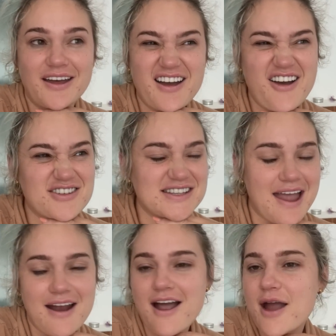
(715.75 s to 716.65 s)
I was
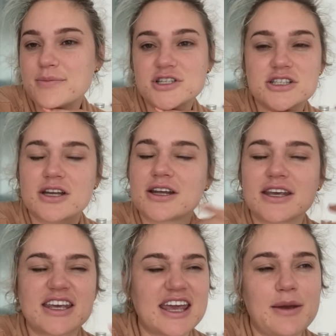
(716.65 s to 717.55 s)
like, I'm just going
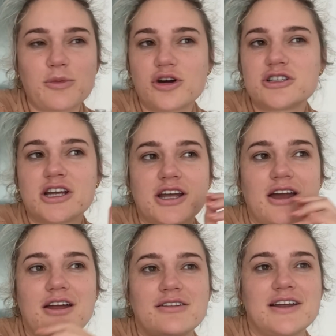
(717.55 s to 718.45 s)
to keep watching it.